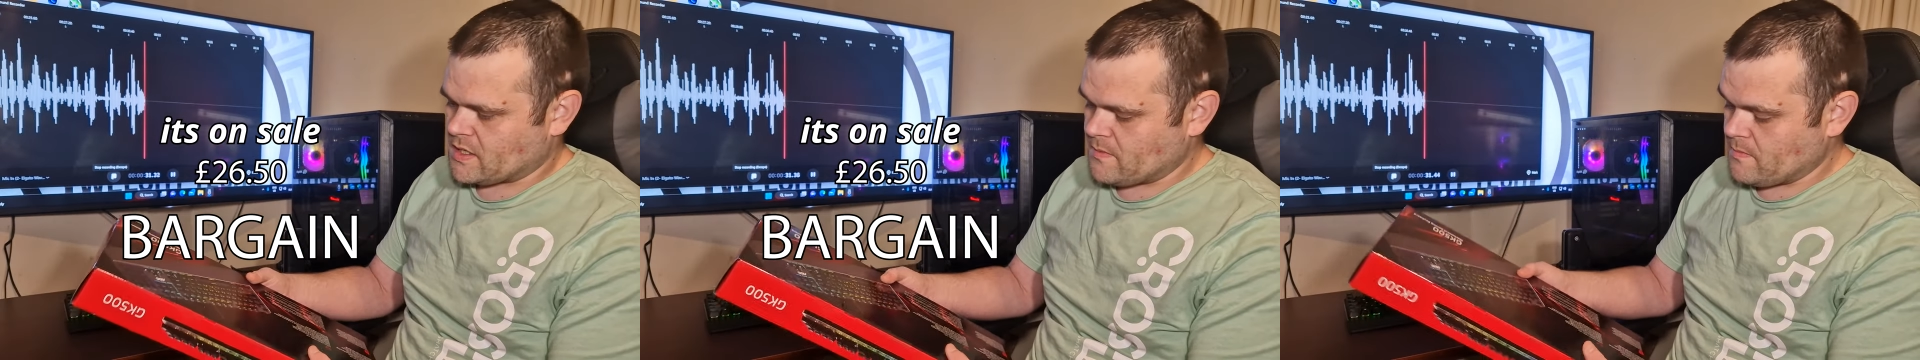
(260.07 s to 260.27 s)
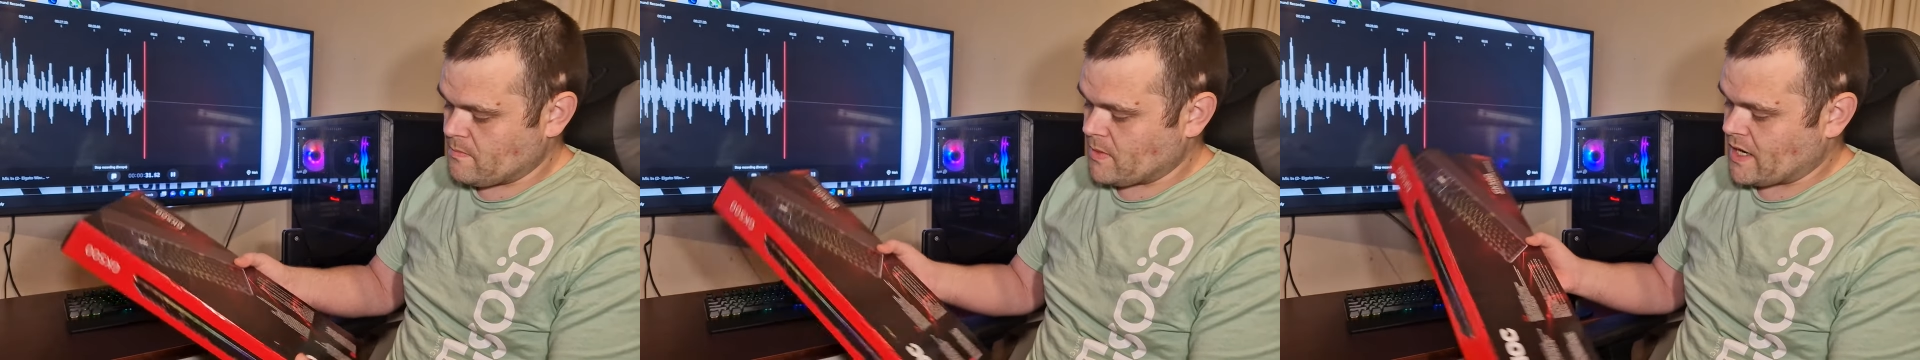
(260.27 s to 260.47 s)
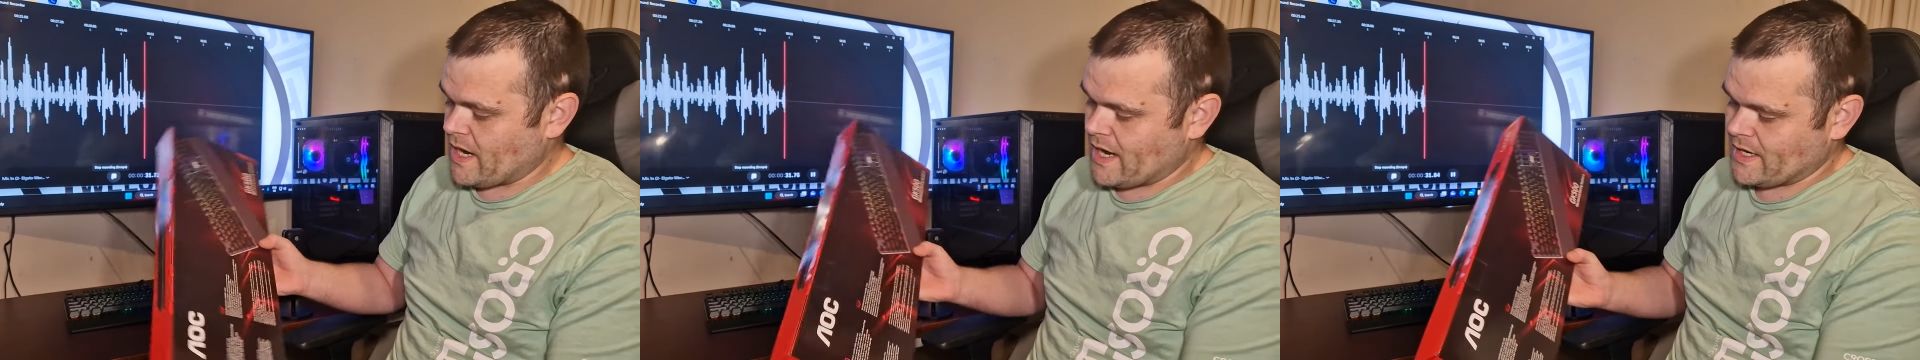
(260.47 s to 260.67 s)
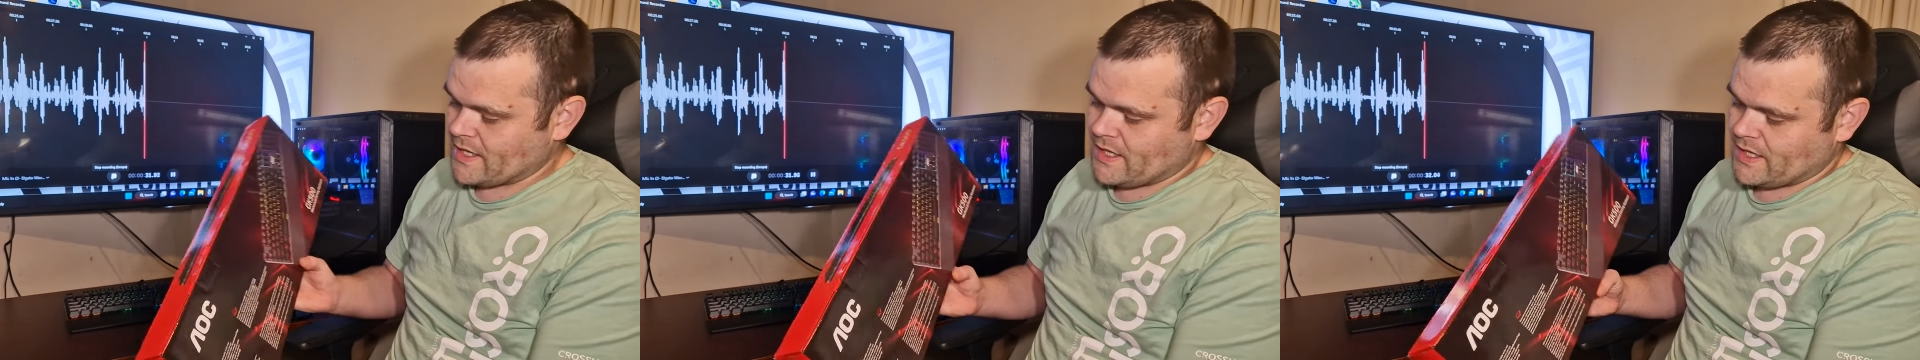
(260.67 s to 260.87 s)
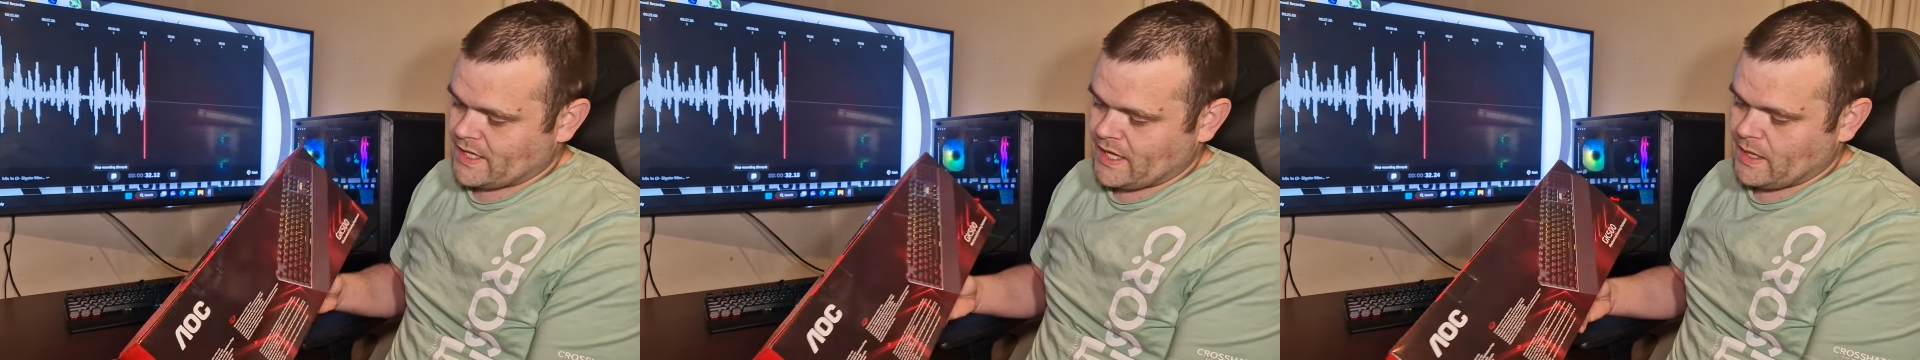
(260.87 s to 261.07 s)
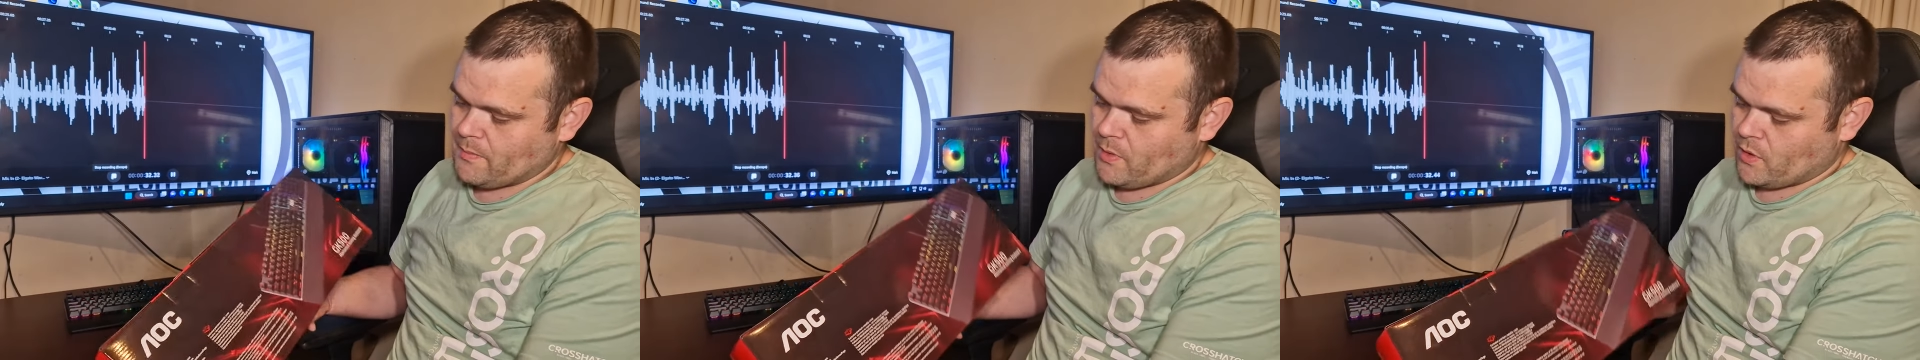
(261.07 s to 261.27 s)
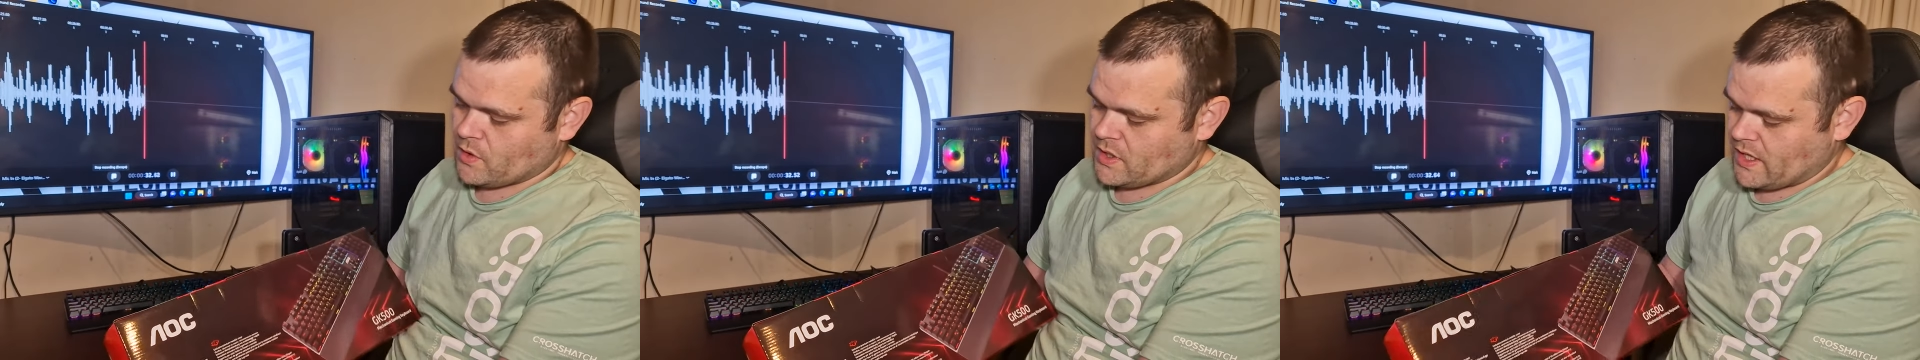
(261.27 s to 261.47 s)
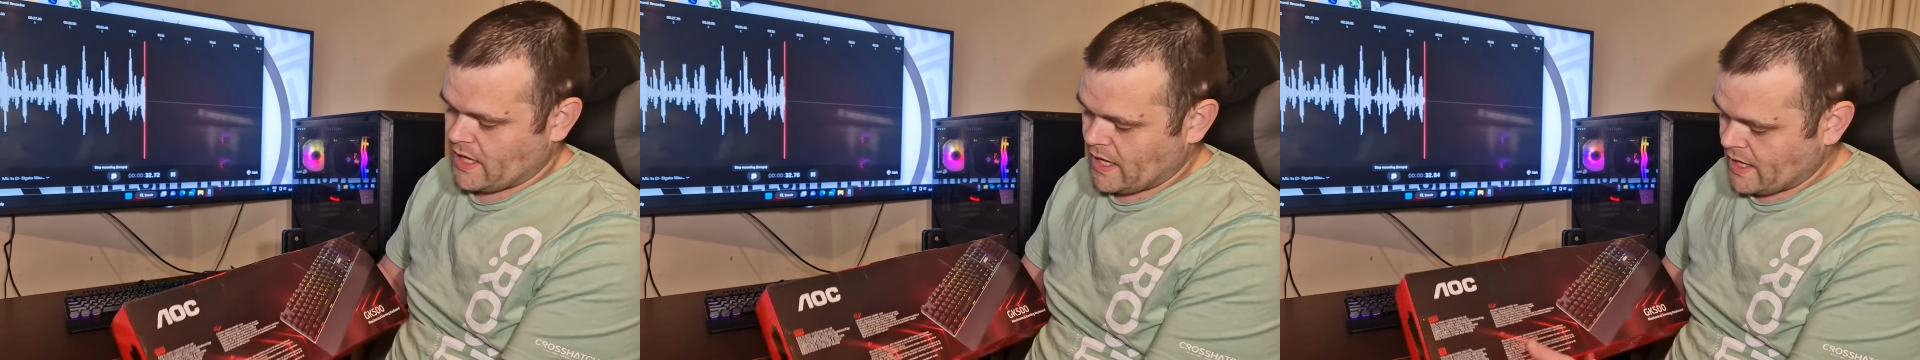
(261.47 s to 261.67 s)
mechanical keyboard
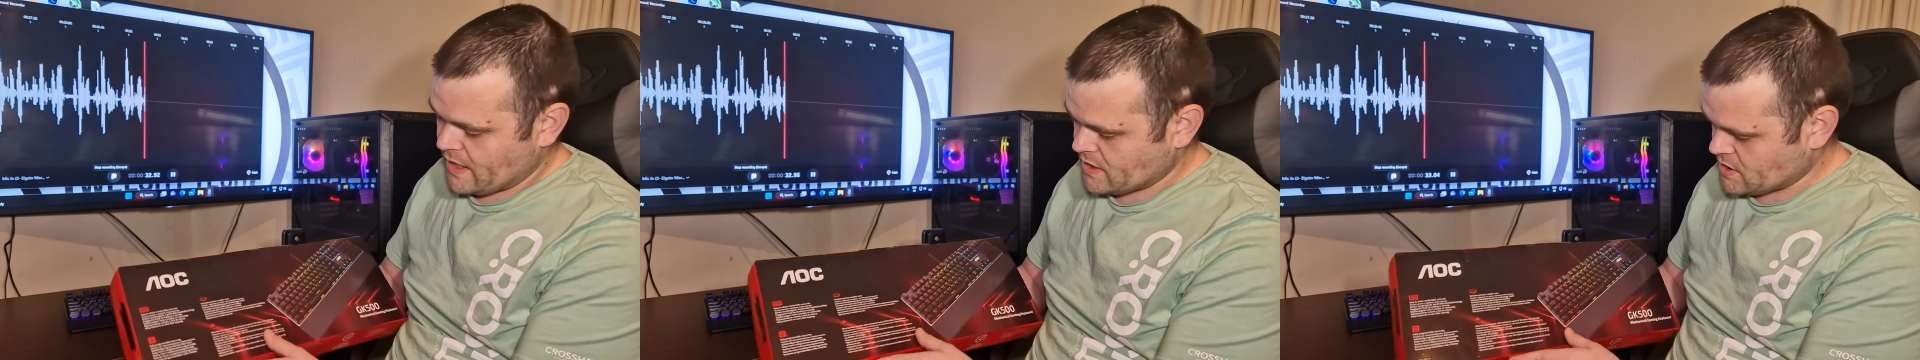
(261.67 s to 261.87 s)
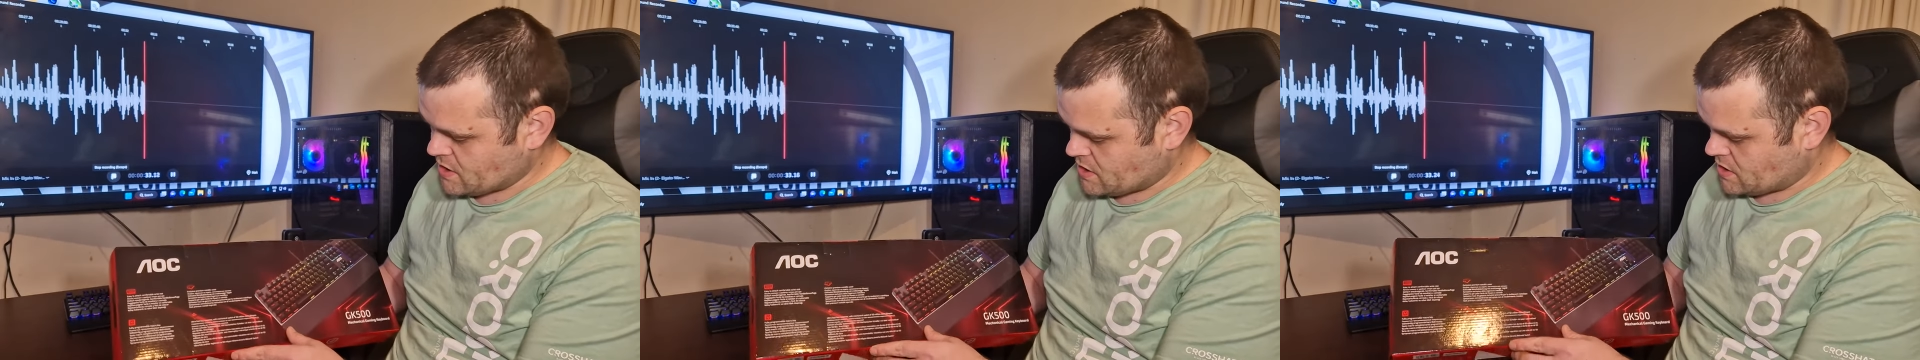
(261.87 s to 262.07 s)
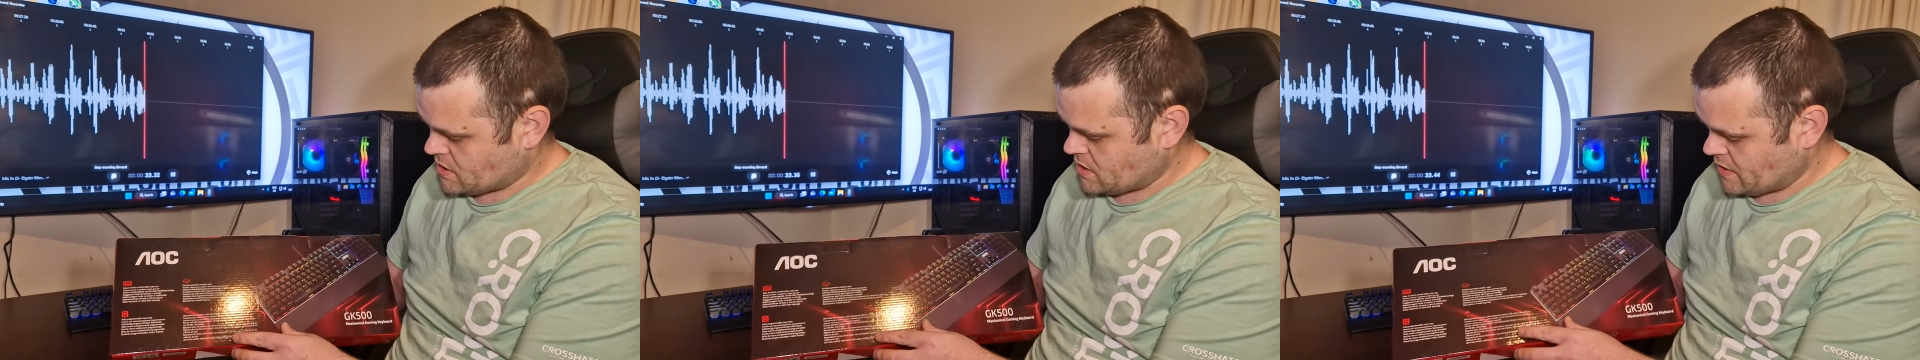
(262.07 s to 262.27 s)
is